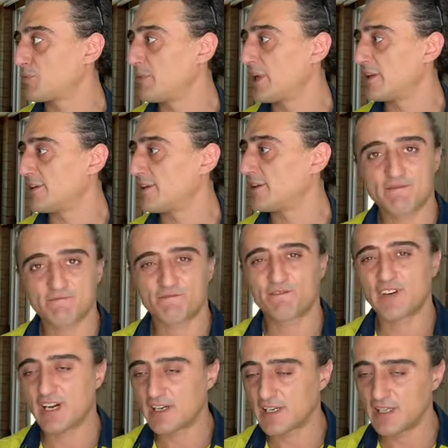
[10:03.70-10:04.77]
to build it. It's
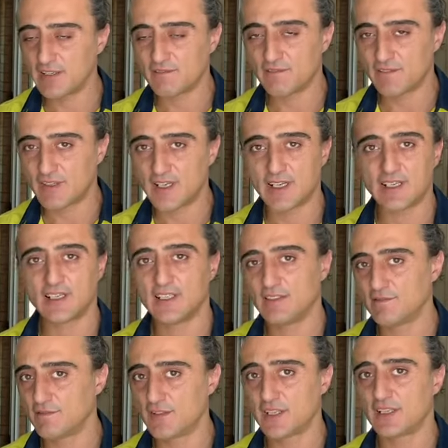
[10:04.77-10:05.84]
very, very,
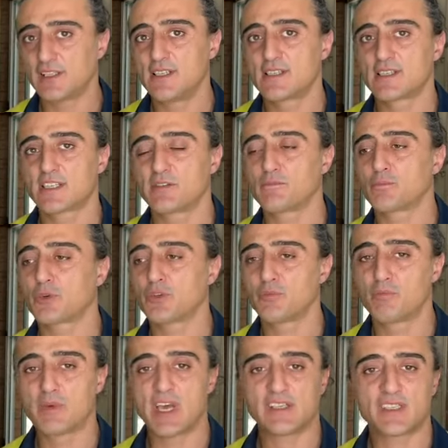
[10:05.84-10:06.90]
very simple,
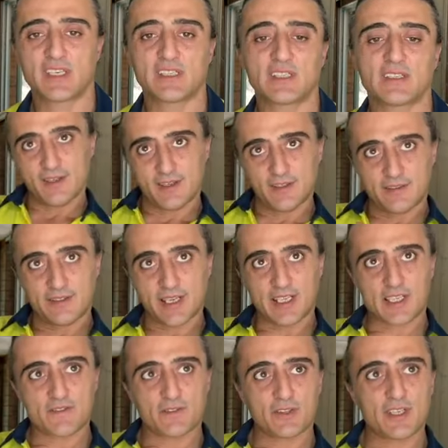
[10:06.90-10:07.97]
basic,
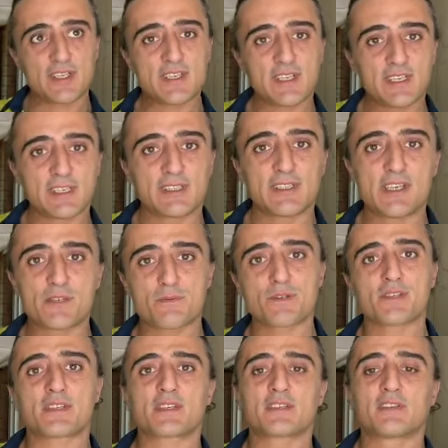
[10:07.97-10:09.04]
Thanks for listening. This
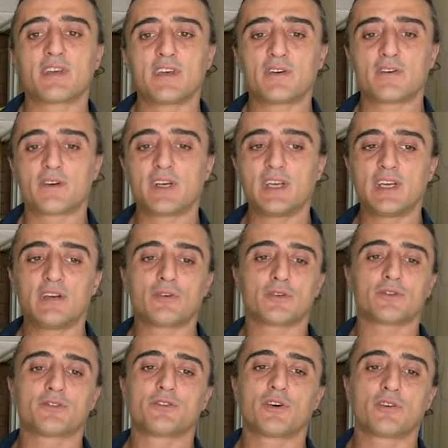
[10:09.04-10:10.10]
was the theory,
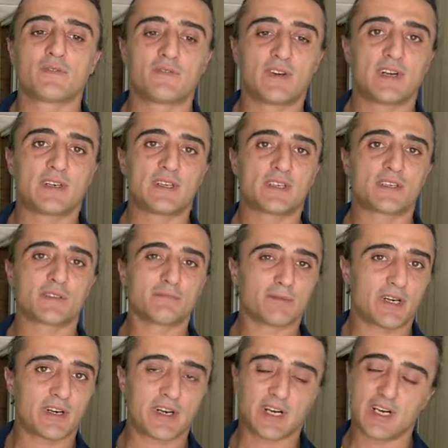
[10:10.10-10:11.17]
although very
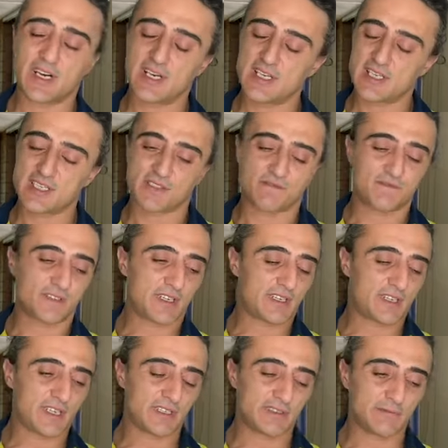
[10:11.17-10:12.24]
summarized,
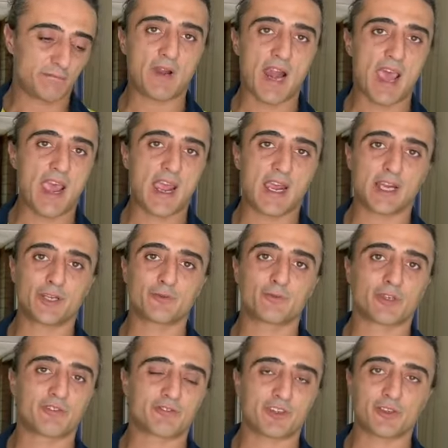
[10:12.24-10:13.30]
very plain,
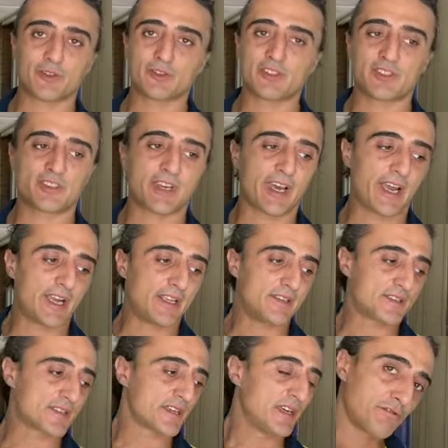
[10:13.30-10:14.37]
with no
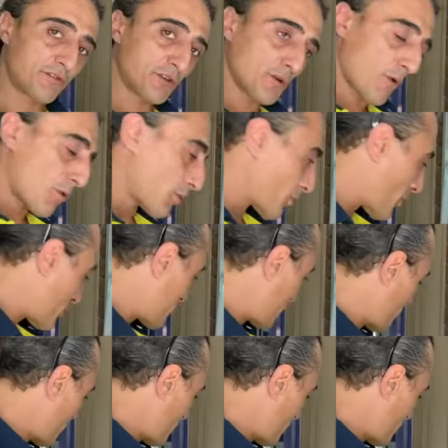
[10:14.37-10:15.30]
details. If you want